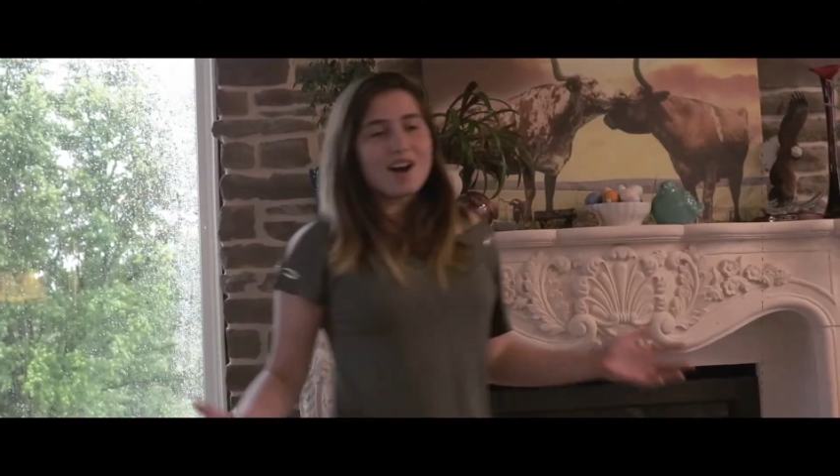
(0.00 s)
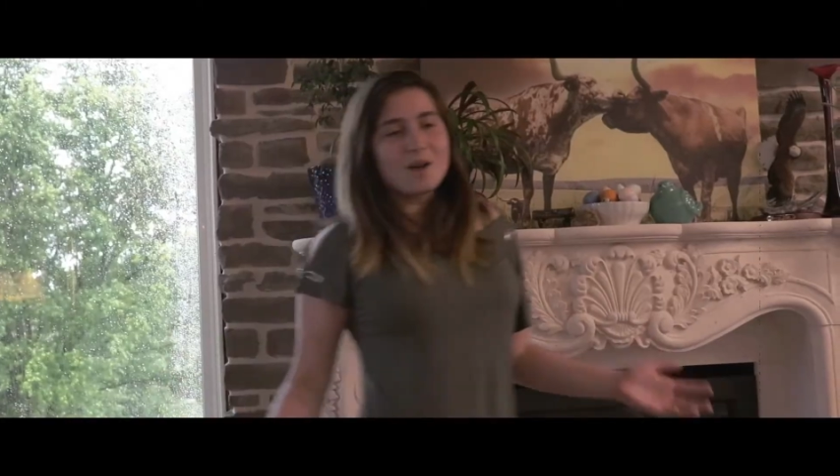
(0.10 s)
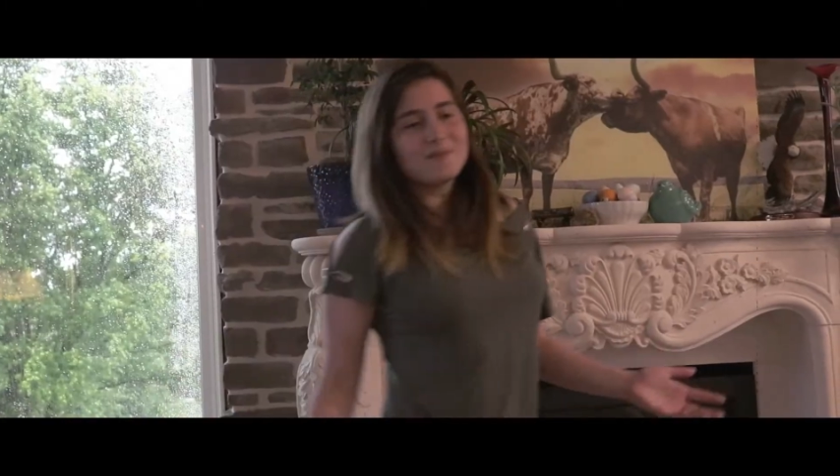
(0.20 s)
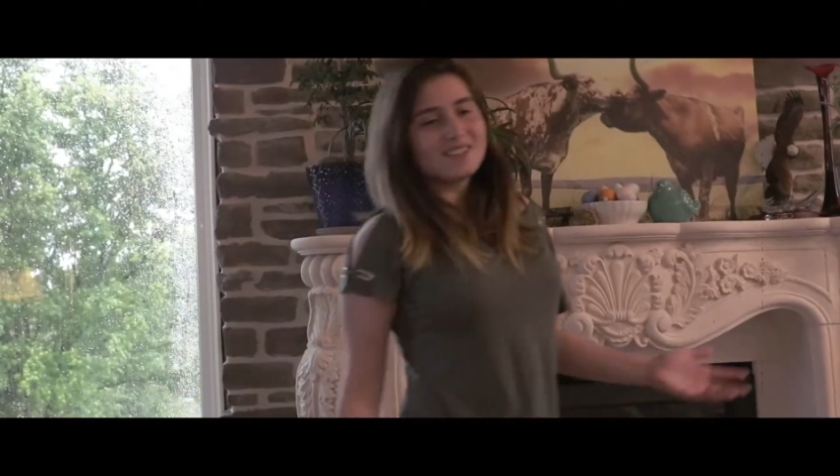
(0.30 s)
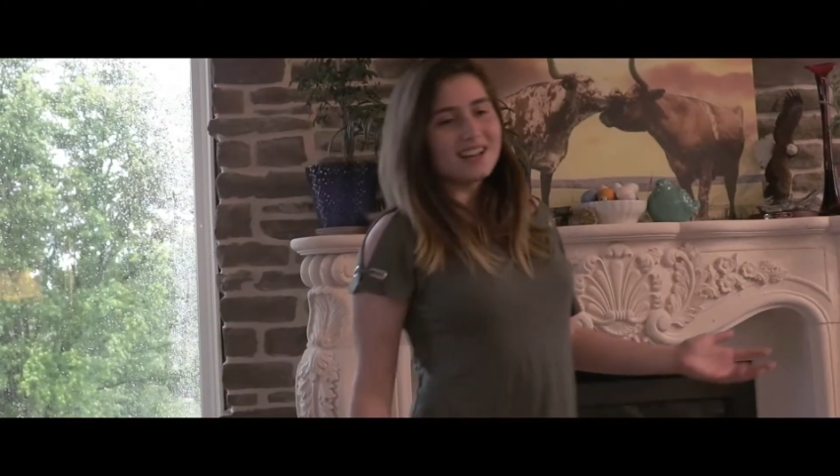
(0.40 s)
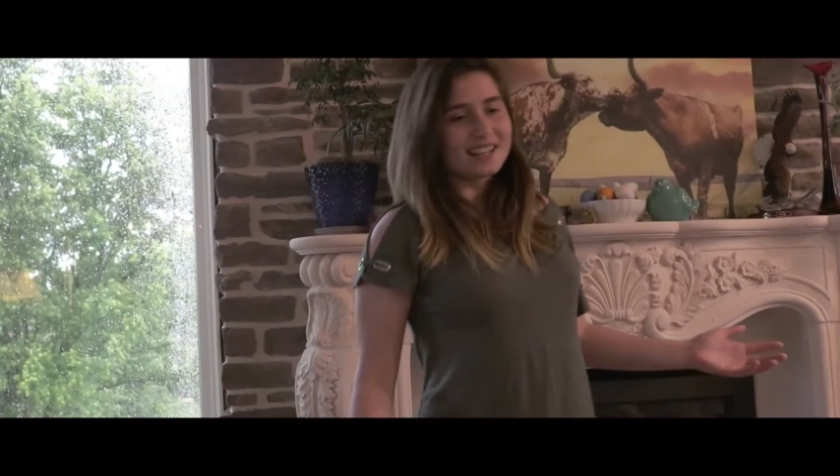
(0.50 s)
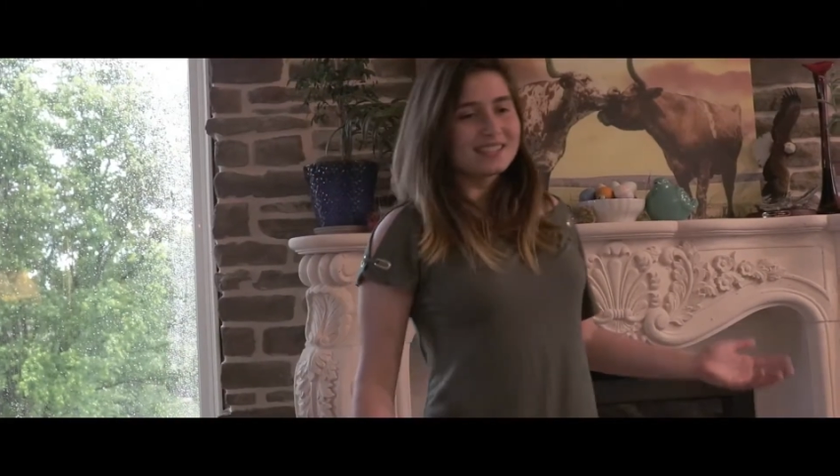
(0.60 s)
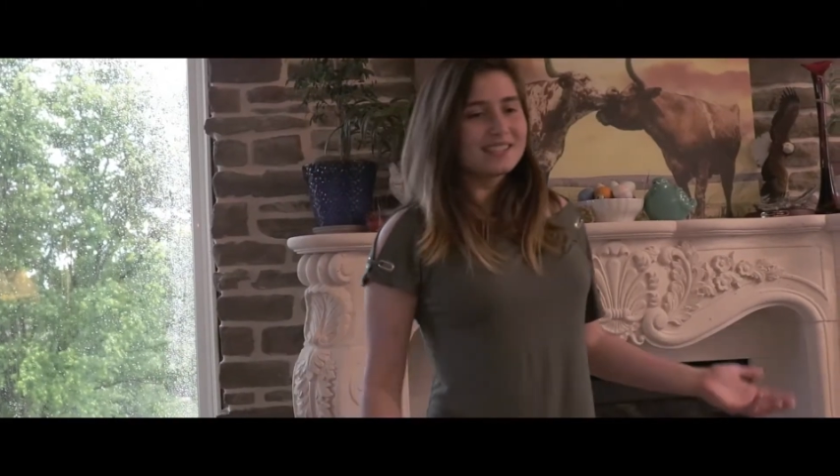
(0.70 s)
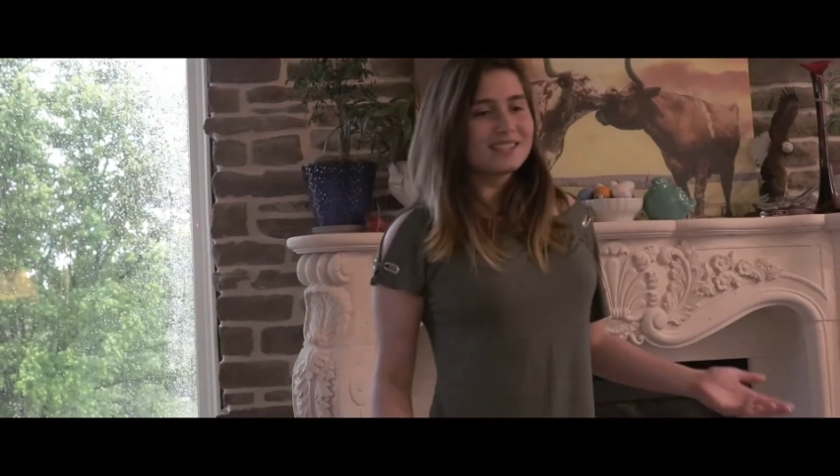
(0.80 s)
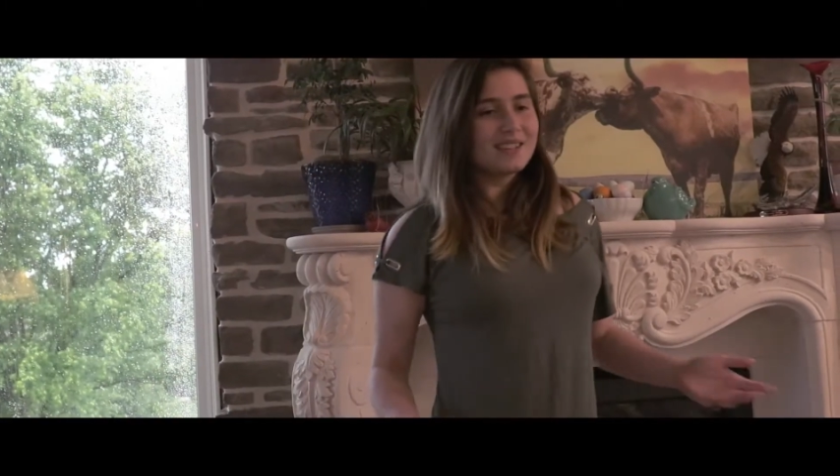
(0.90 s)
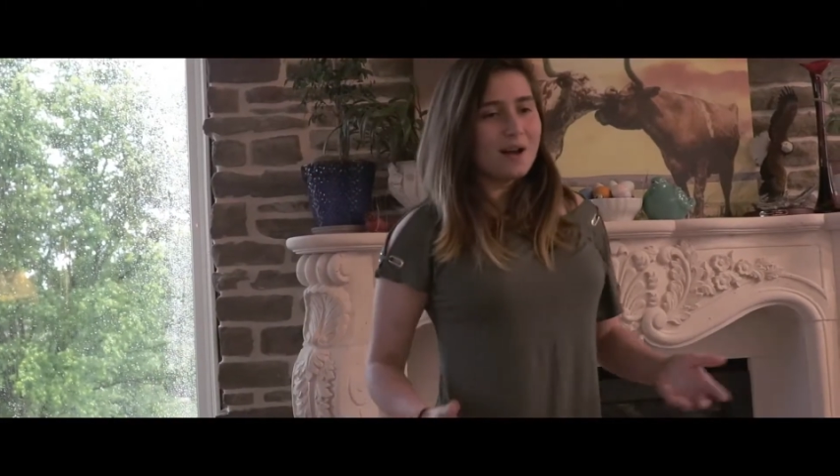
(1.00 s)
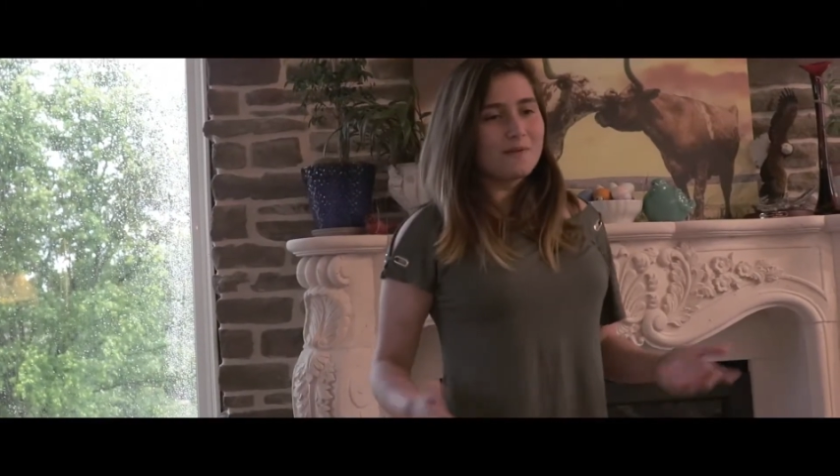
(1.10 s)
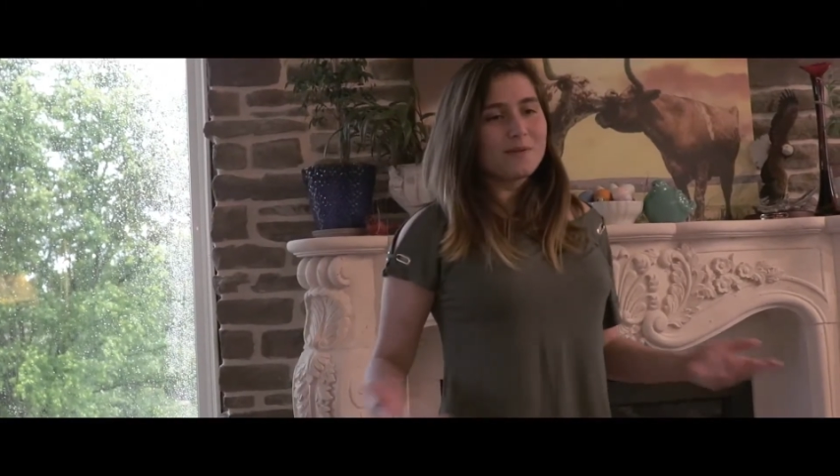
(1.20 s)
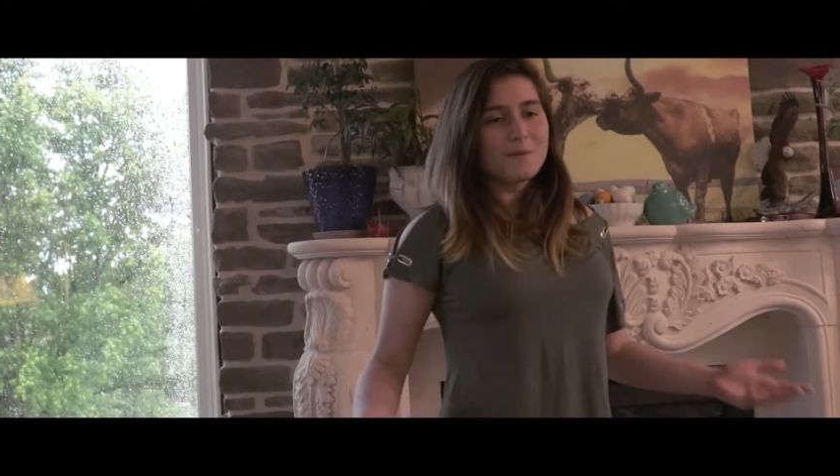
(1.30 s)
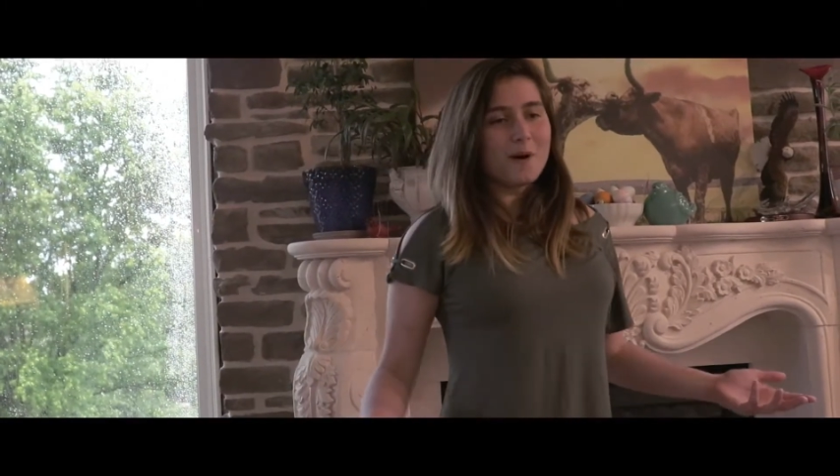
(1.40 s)
I'm Alexis.
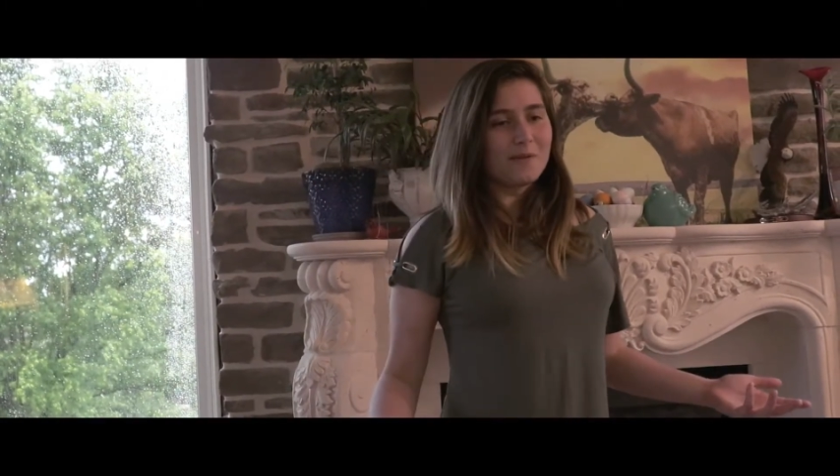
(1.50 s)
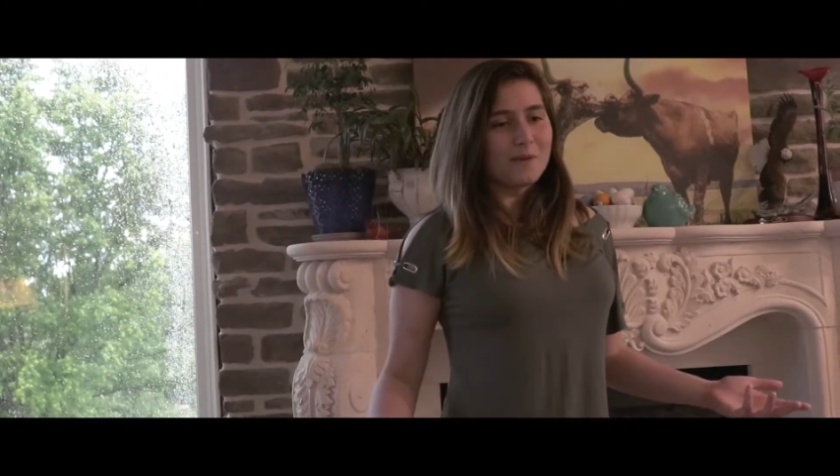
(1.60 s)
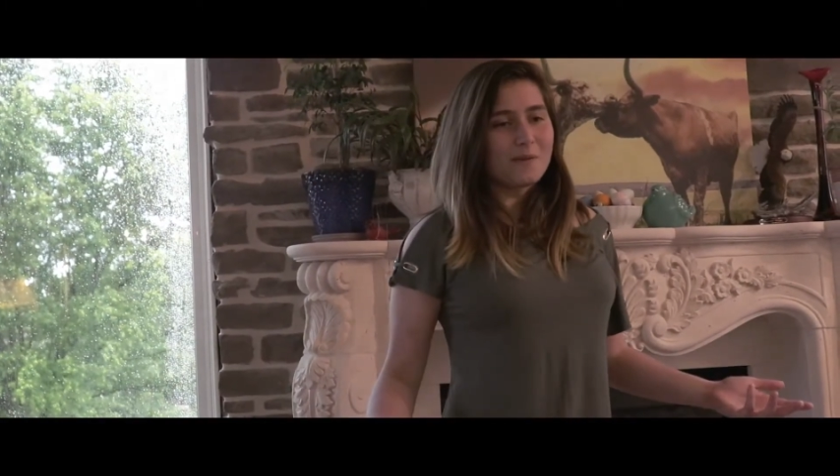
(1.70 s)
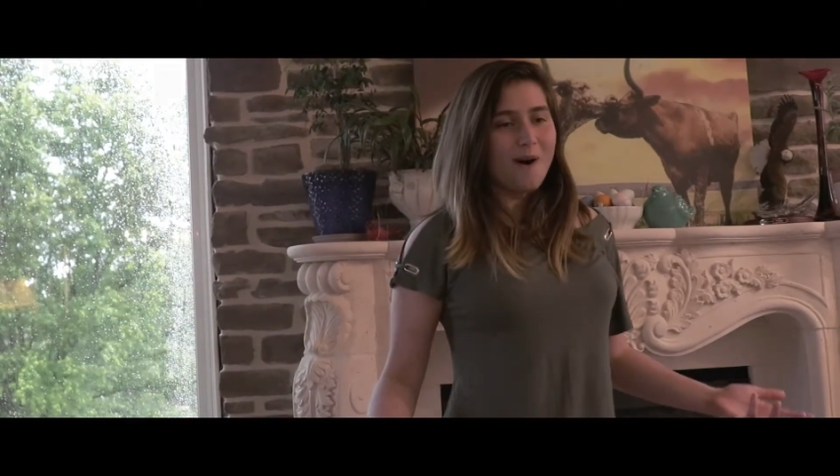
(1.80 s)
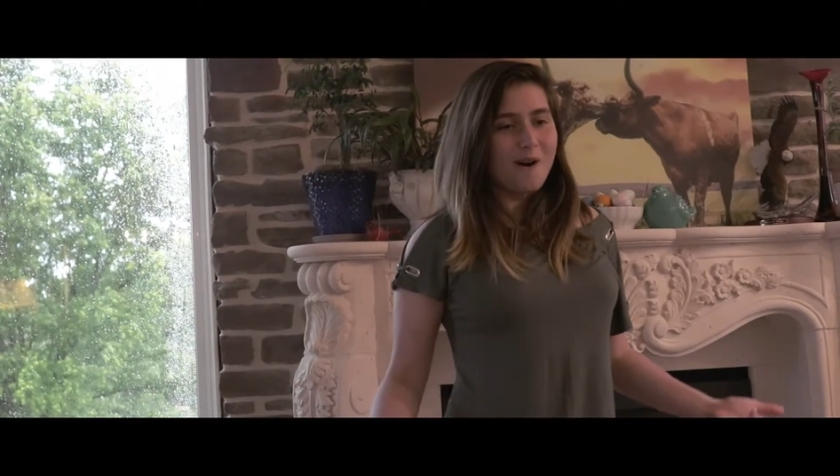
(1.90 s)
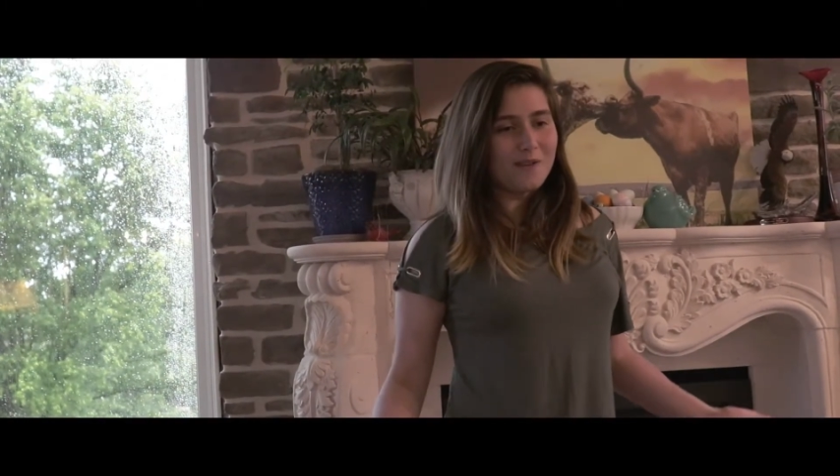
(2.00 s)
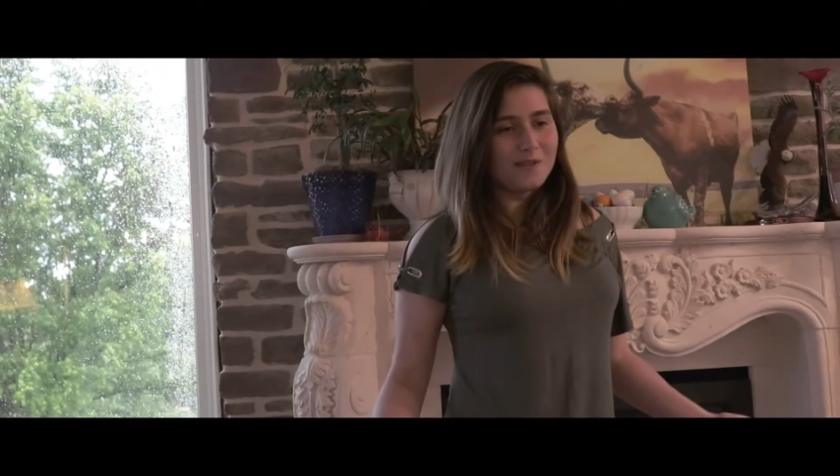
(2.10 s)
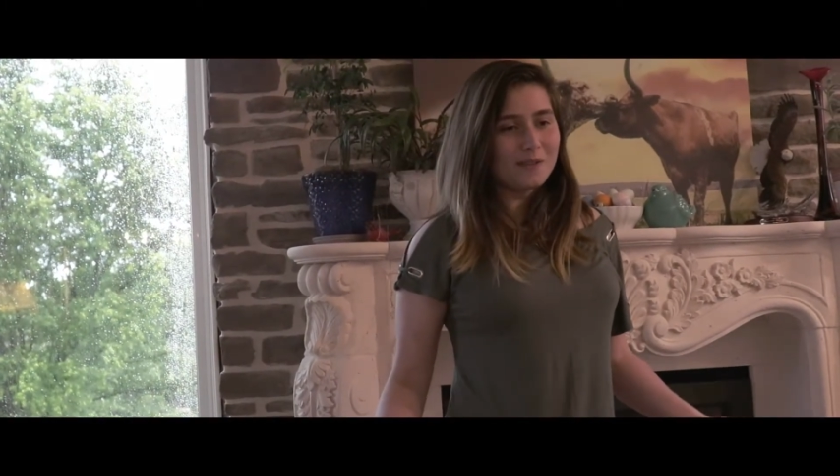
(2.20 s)
I'm from Hufflepuff.